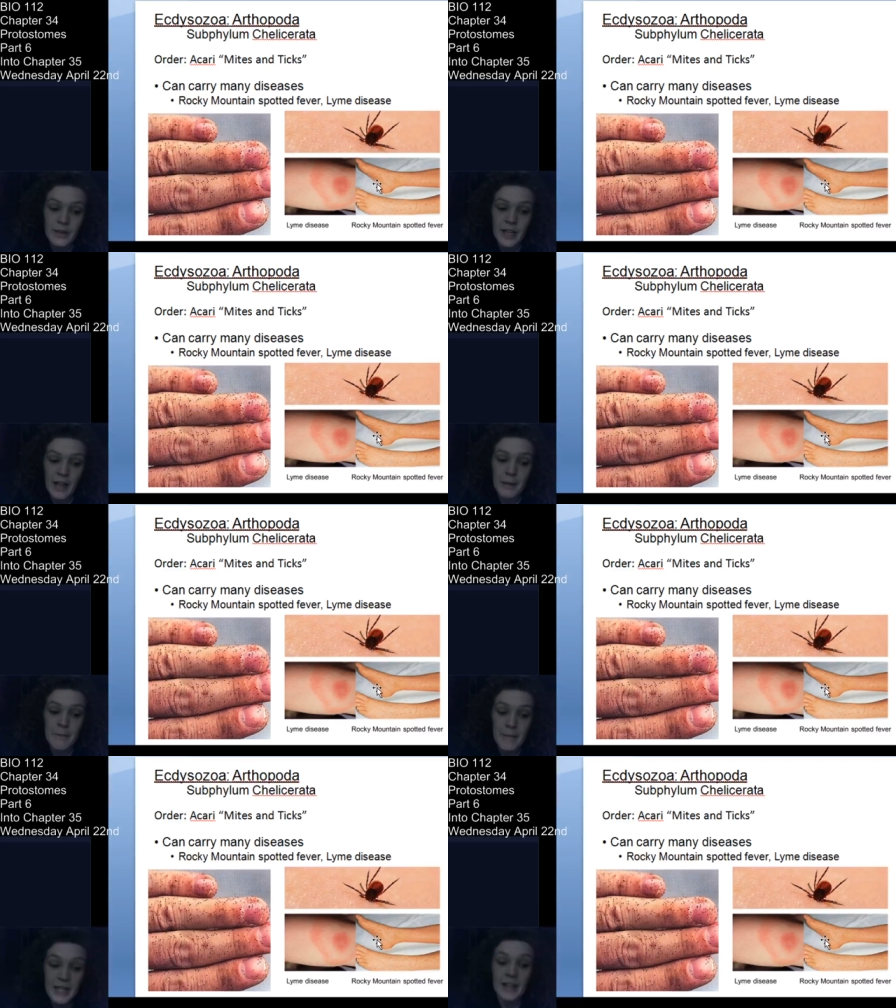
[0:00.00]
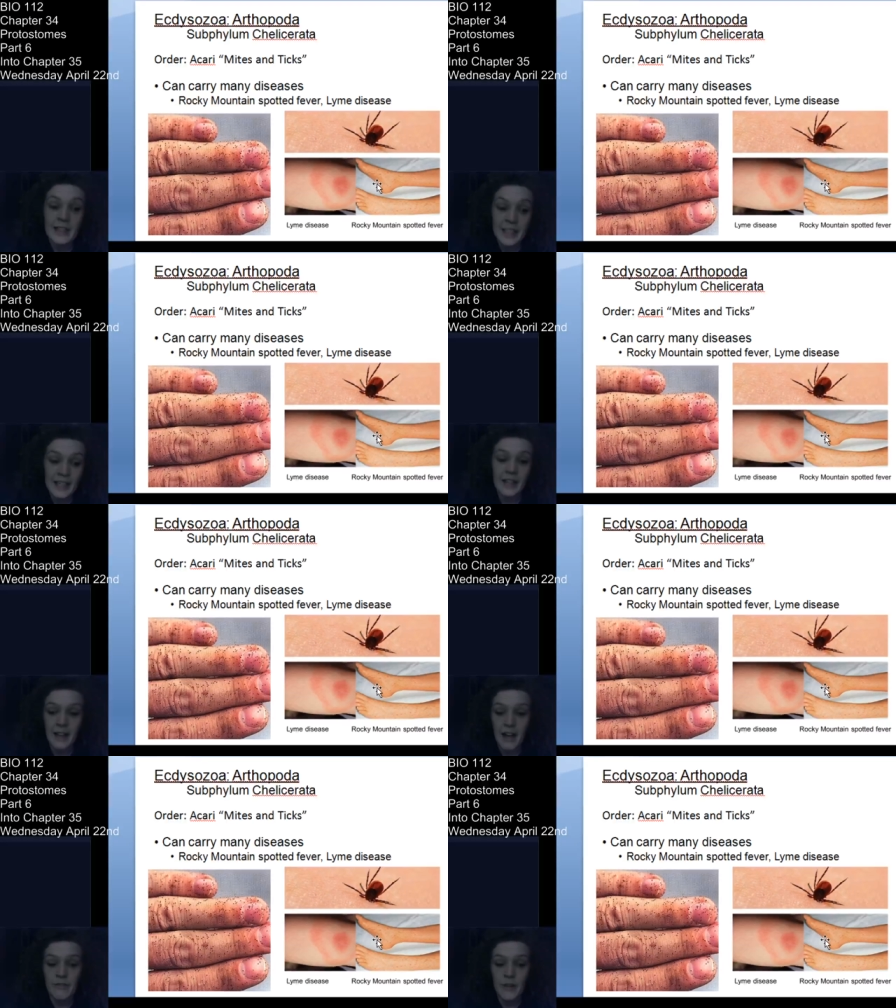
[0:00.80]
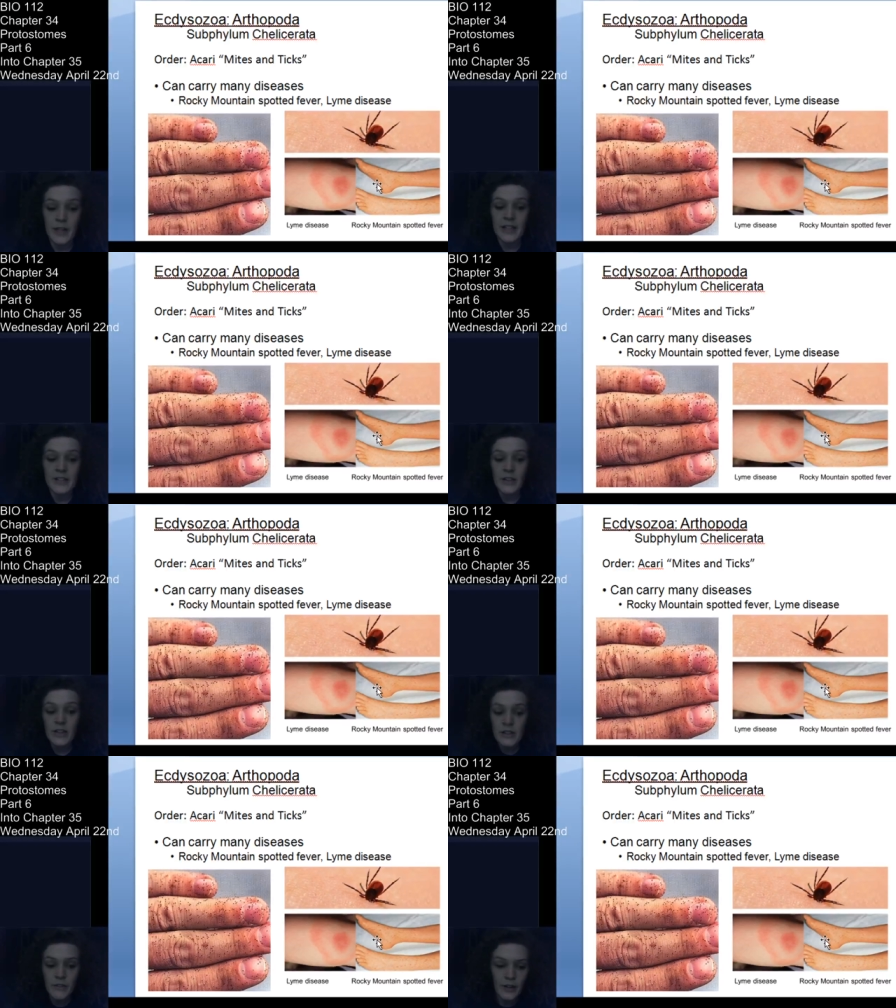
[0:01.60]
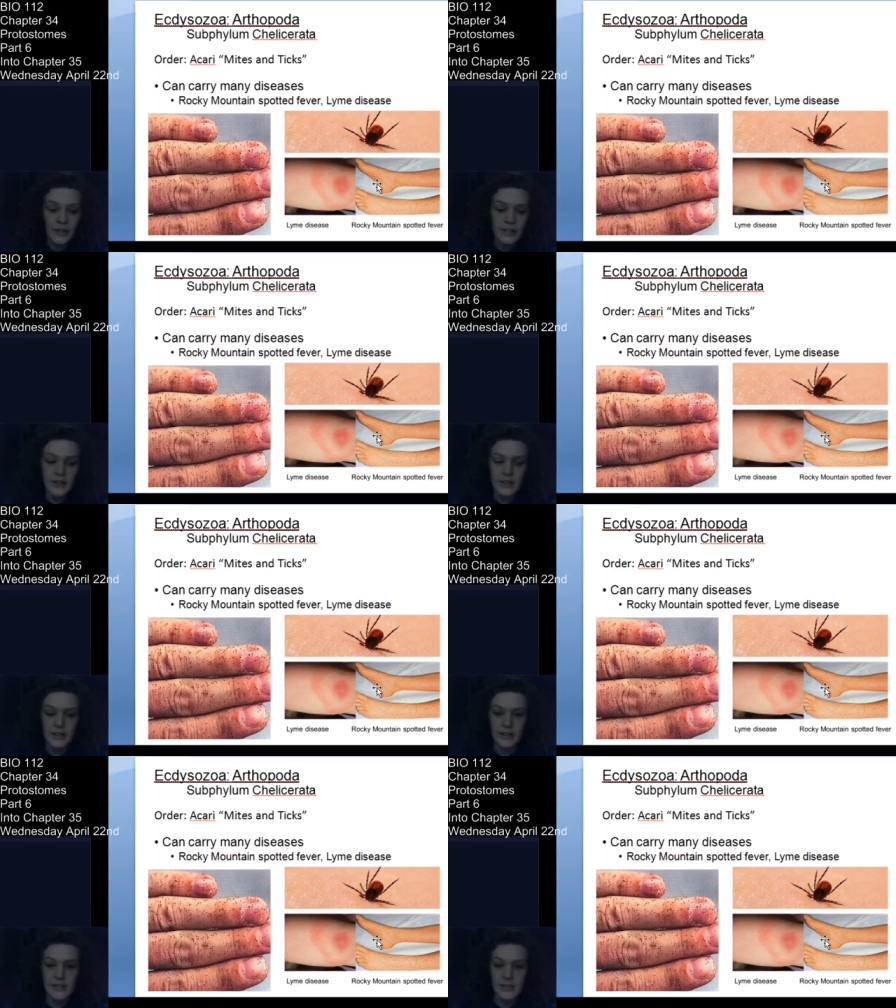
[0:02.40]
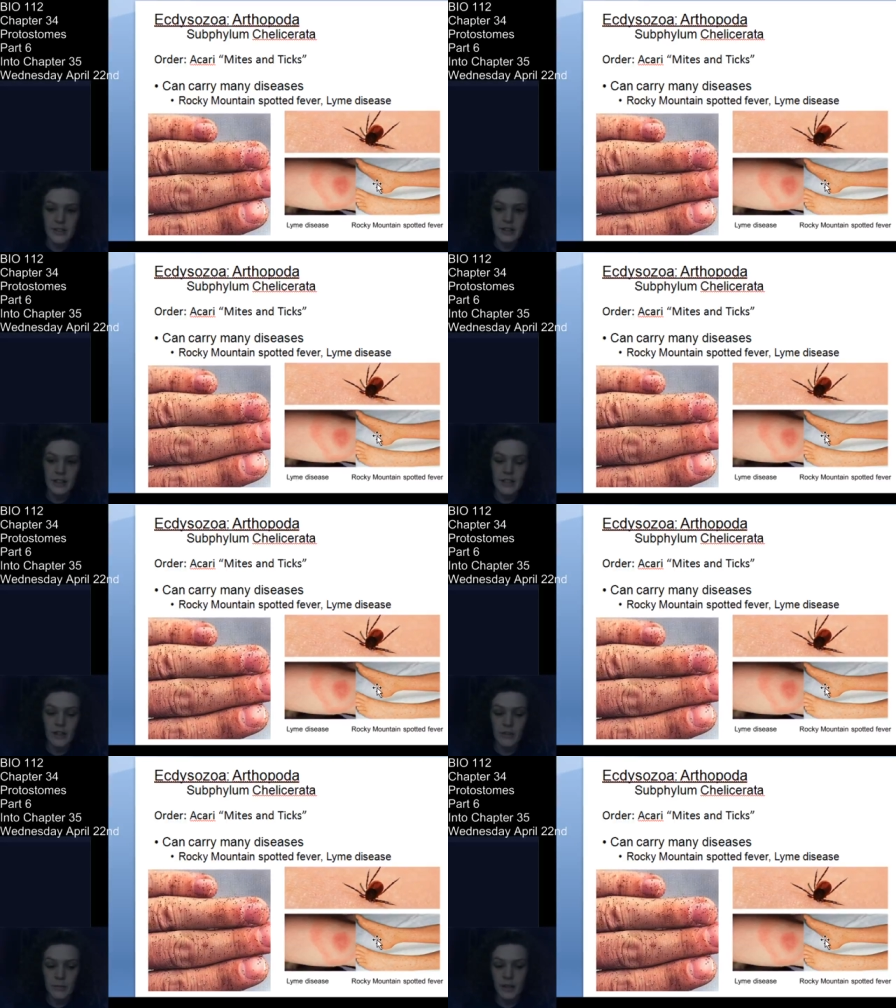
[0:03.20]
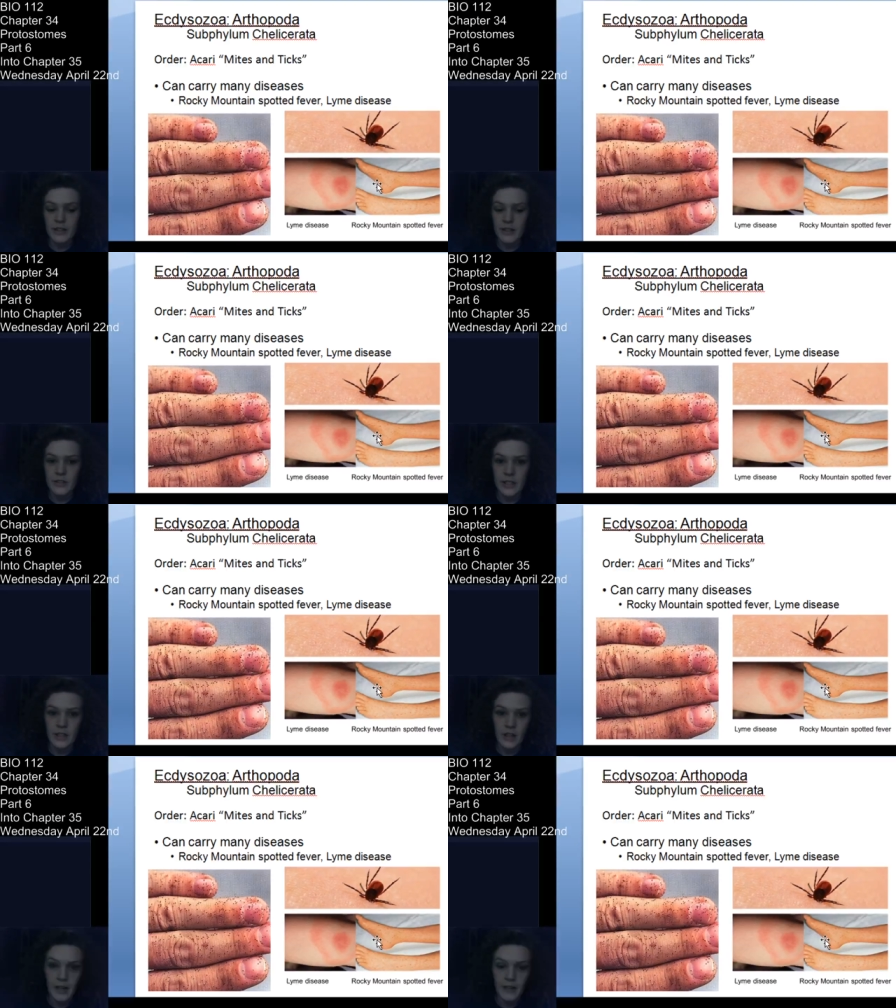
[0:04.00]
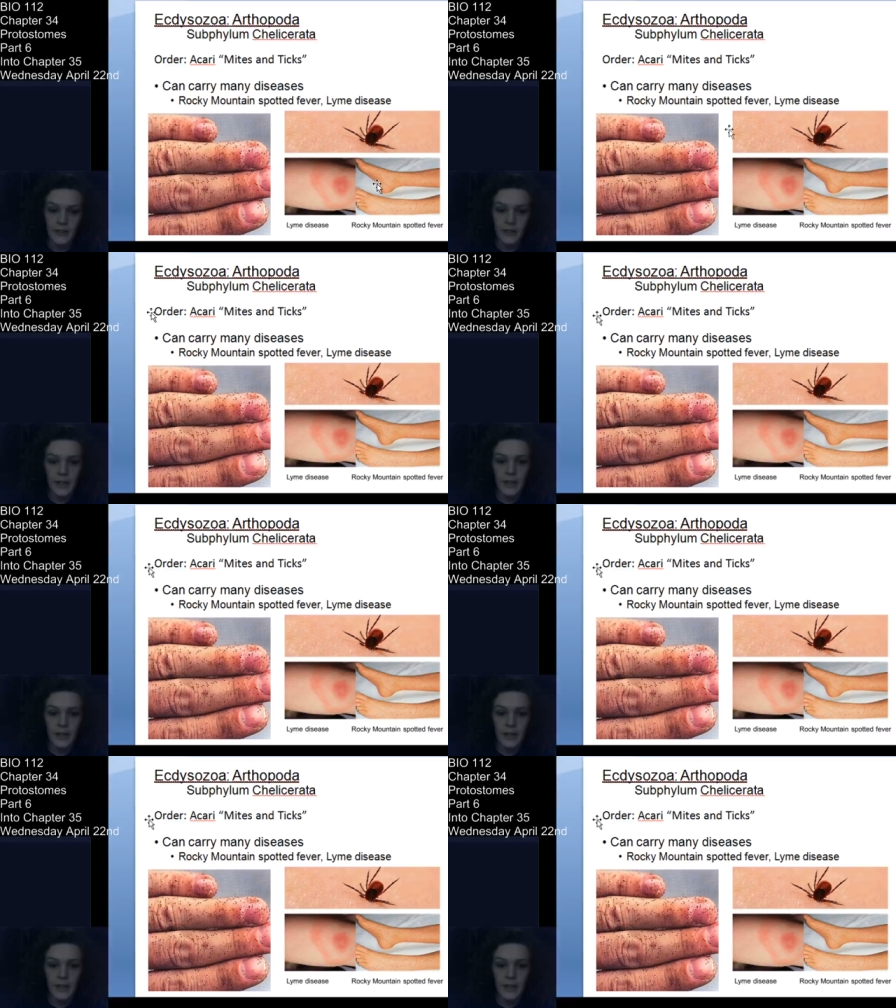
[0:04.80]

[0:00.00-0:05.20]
It can be, again, life threatening. So these are very serious illnesses that these arthropods actually can cause.